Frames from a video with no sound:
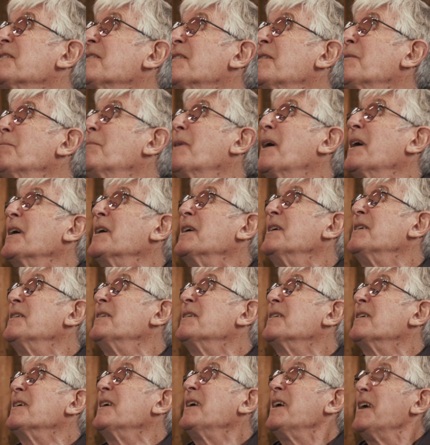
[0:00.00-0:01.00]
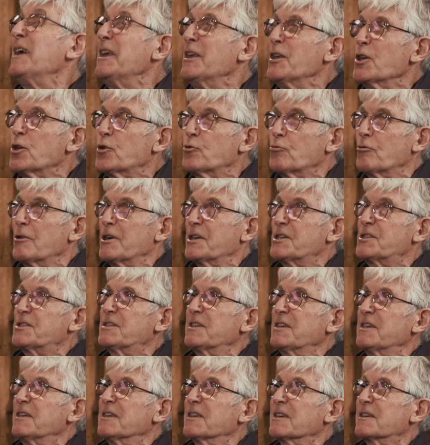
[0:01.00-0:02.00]
the main
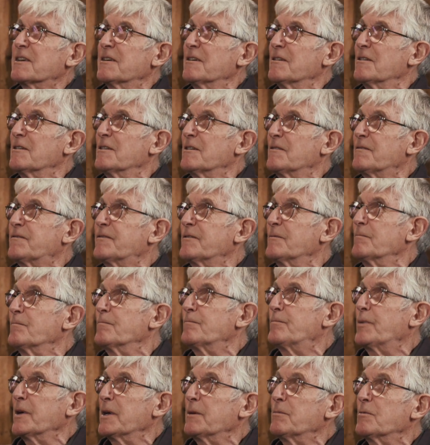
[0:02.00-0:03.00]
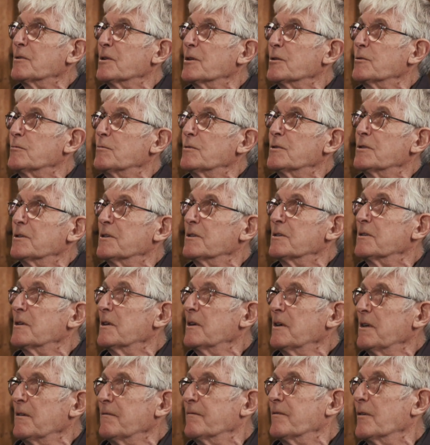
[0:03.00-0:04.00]
interest in the car from people who weren't
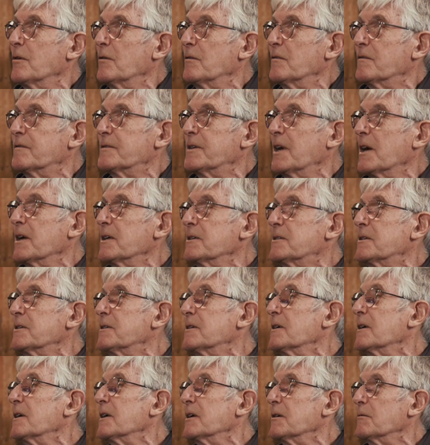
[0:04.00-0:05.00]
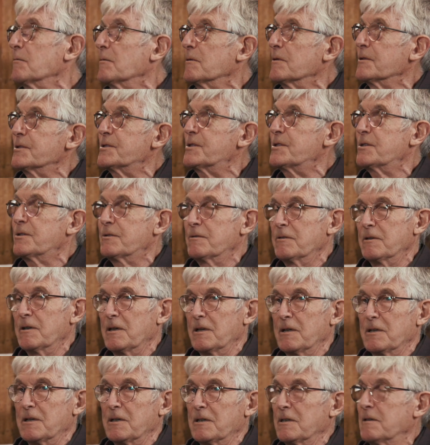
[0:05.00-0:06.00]
involved day to day was
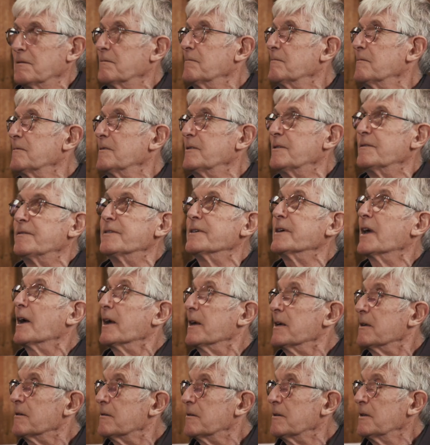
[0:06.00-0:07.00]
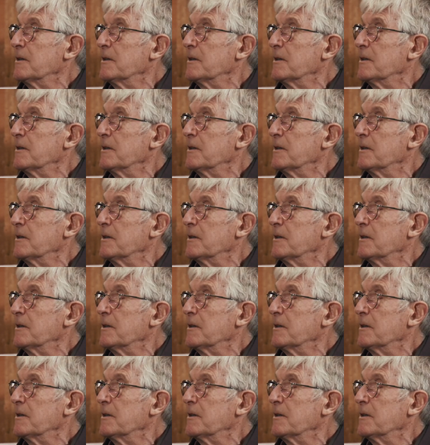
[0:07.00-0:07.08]
the V8.